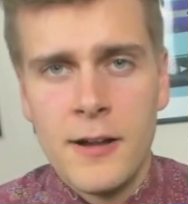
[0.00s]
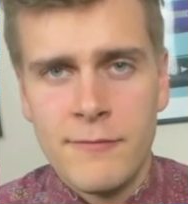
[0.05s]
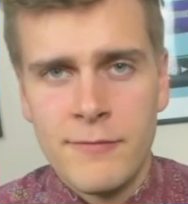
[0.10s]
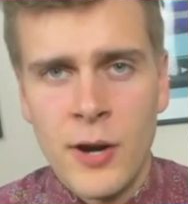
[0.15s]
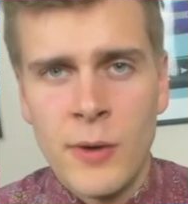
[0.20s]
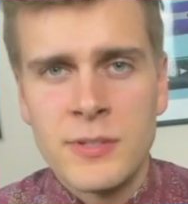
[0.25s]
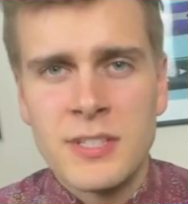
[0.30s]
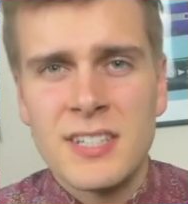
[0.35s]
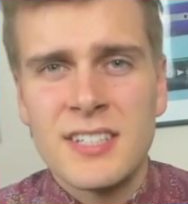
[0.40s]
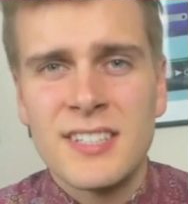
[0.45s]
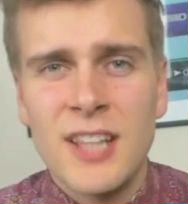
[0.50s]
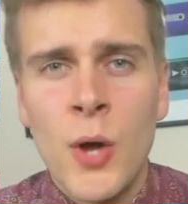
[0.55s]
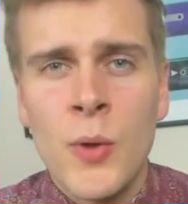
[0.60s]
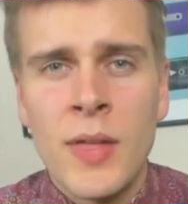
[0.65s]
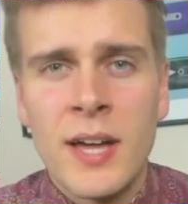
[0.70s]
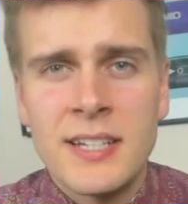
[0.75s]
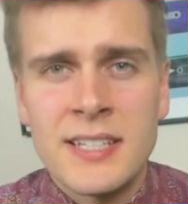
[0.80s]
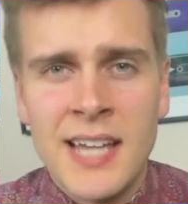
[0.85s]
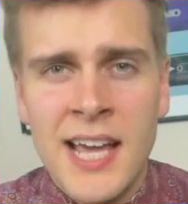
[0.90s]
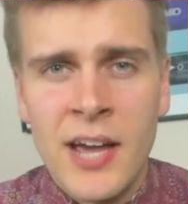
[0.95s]
was to slow
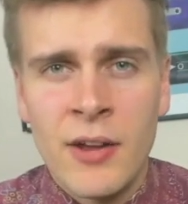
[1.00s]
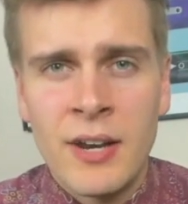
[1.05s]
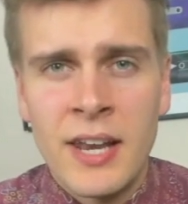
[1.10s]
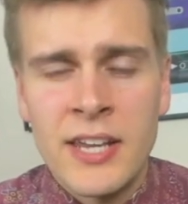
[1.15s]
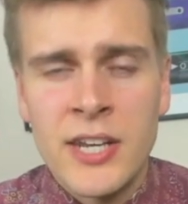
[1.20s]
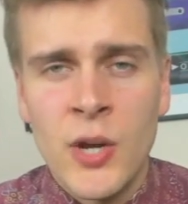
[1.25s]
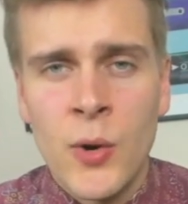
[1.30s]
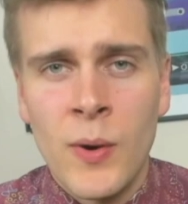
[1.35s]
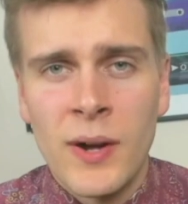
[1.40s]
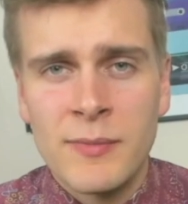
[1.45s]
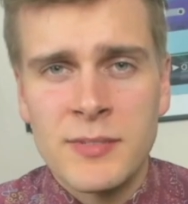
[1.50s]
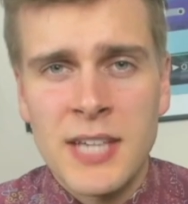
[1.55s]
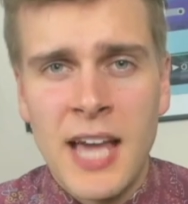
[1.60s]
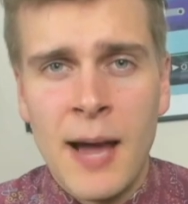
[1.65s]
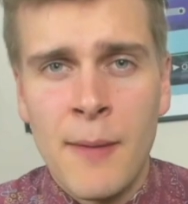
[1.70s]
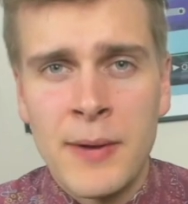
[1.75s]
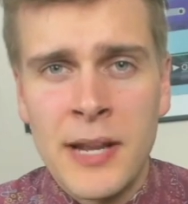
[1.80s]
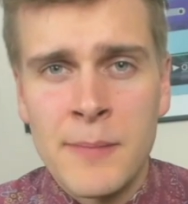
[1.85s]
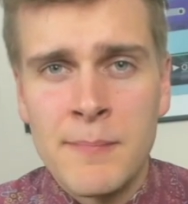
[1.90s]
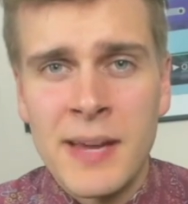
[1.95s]
that down, let you know what's
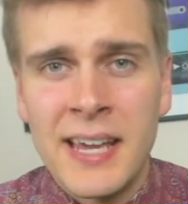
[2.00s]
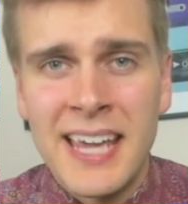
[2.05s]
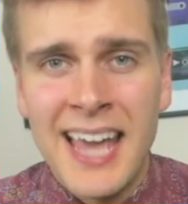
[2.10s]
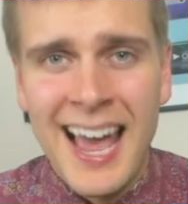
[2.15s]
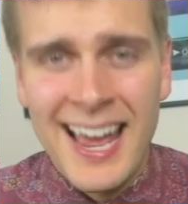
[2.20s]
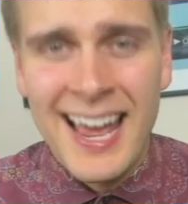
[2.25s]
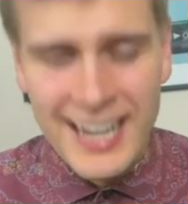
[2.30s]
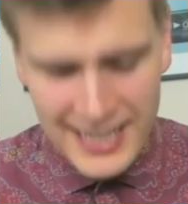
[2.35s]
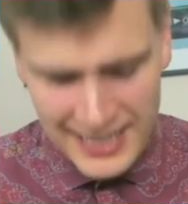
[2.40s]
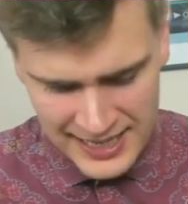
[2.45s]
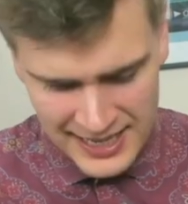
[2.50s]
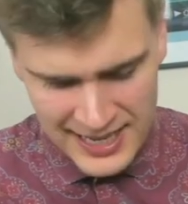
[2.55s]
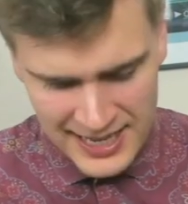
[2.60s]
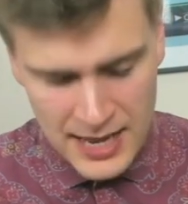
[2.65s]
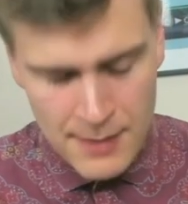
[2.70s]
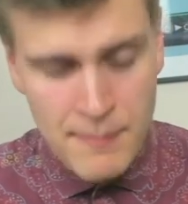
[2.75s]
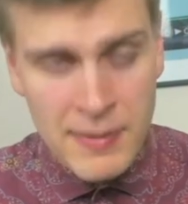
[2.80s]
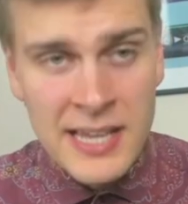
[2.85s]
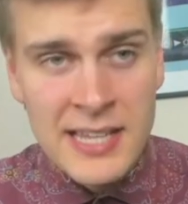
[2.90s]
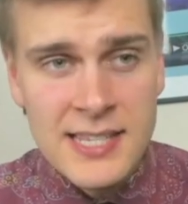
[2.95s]
happening mechanically, it
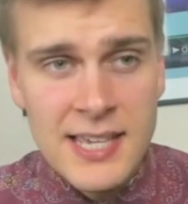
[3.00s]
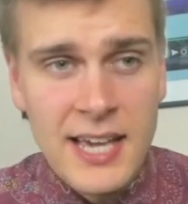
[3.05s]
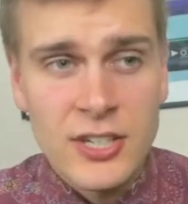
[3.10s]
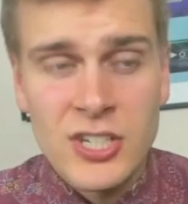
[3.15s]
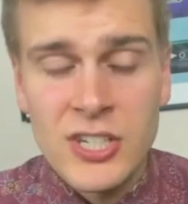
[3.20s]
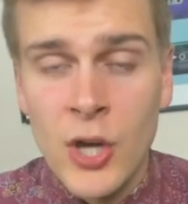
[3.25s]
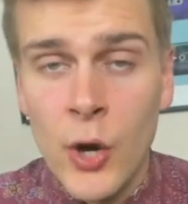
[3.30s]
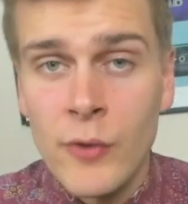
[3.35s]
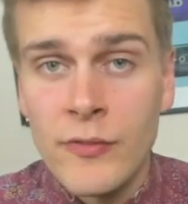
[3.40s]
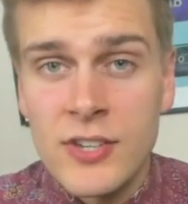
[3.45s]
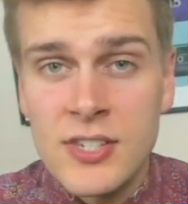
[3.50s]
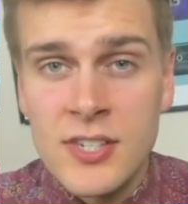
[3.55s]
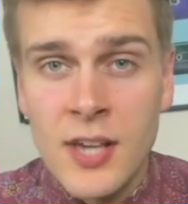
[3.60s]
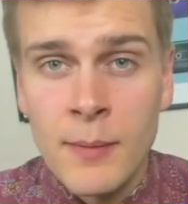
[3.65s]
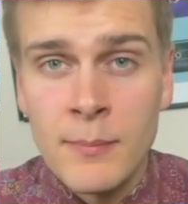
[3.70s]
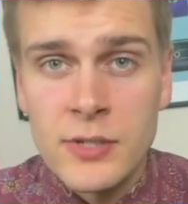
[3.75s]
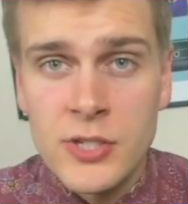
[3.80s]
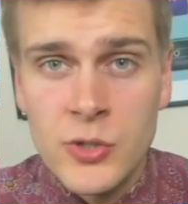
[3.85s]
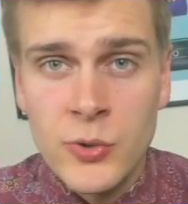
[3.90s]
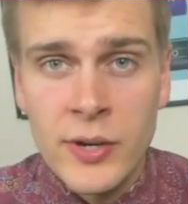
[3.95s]
means actually over
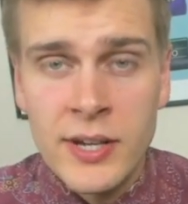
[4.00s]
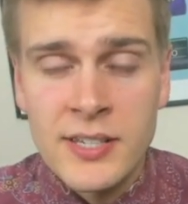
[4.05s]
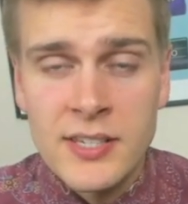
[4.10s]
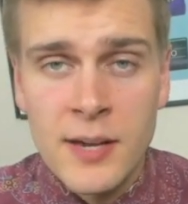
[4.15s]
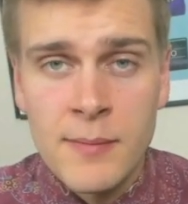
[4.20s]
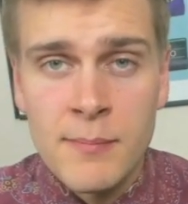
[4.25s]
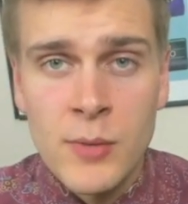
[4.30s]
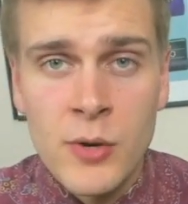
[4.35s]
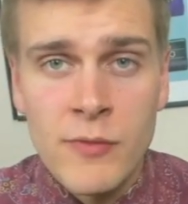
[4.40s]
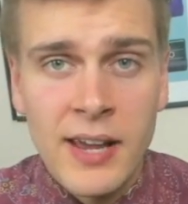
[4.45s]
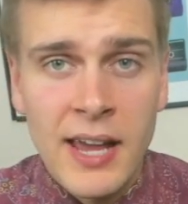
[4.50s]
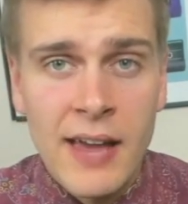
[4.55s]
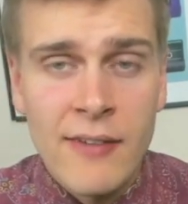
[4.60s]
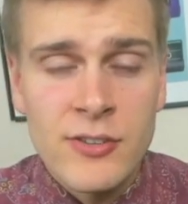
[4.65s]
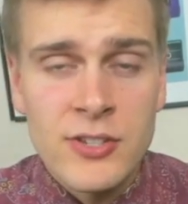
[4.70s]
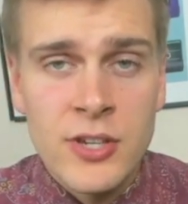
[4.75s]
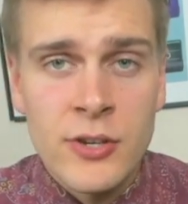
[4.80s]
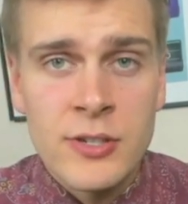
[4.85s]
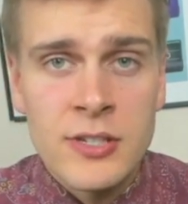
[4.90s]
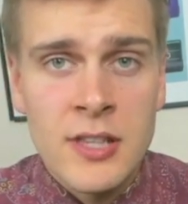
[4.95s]
some strings I'm moving ever
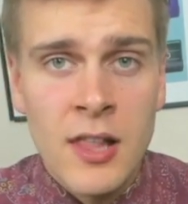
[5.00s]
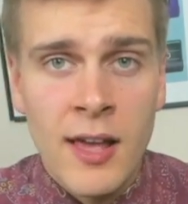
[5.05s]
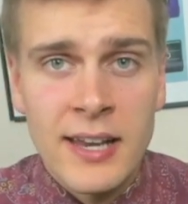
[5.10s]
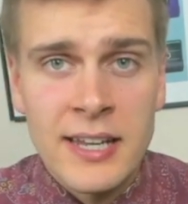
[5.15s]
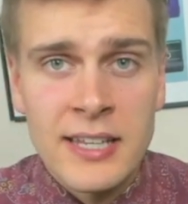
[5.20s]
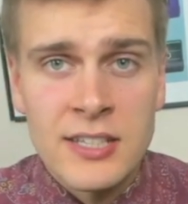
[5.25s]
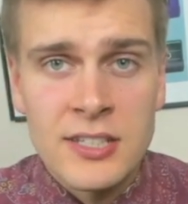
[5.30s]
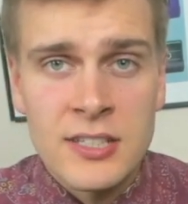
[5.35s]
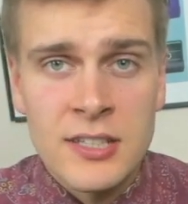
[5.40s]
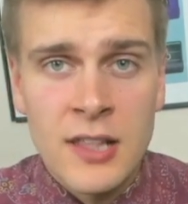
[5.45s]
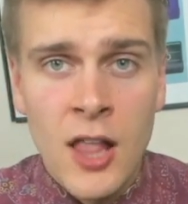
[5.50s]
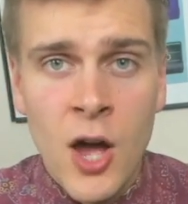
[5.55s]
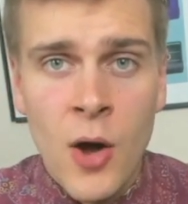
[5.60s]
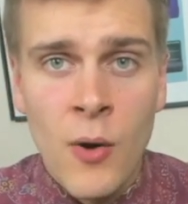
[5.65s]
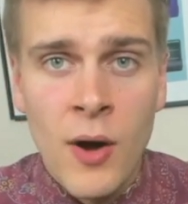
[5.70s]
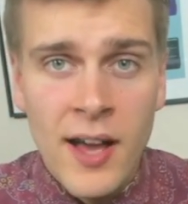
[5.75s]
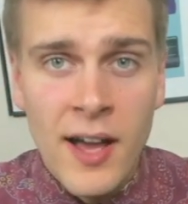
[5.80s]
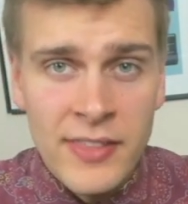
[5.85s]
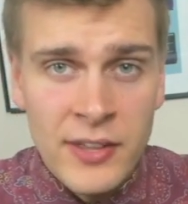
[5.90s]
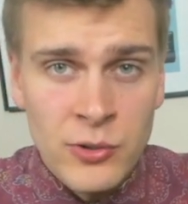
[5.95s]
so slightly
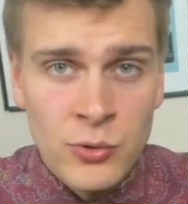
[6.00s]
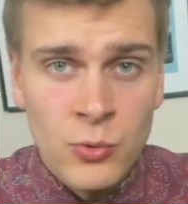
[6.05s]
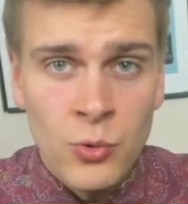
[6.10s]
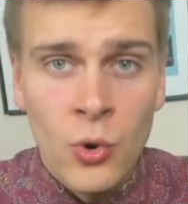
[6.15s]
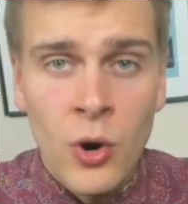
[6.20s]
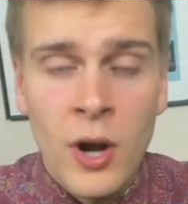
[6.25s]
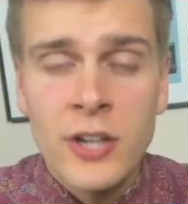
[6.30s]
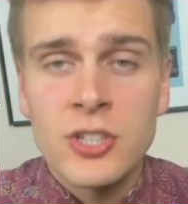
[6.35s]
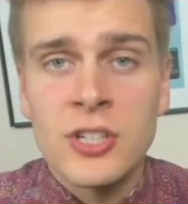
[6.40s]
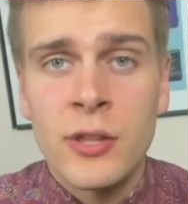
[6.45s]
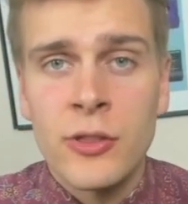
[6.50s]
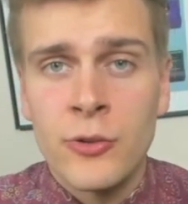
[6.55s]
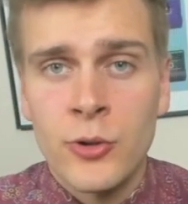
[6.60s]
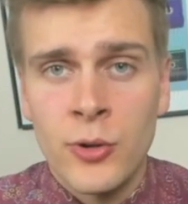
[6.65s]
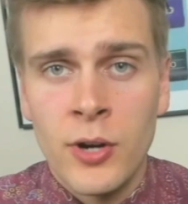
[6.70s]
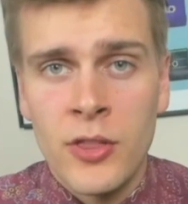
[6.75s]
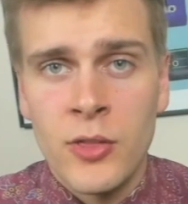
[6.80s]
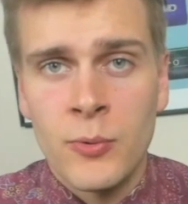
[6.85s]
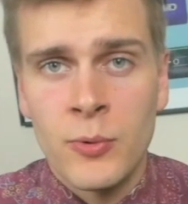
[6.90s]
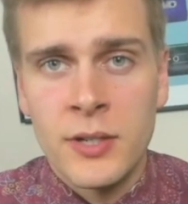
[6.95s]
slower and then rushing
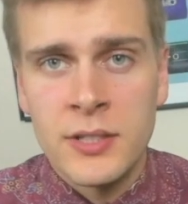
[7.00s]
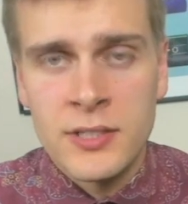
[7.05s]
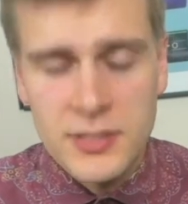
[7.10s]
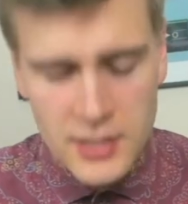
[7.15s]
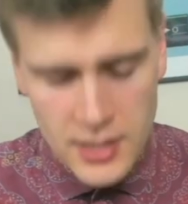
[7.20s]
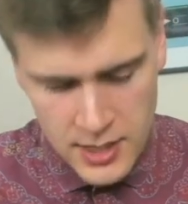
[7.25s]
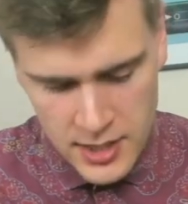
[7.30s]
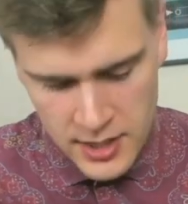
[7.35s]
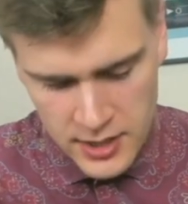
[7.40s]
through other ones.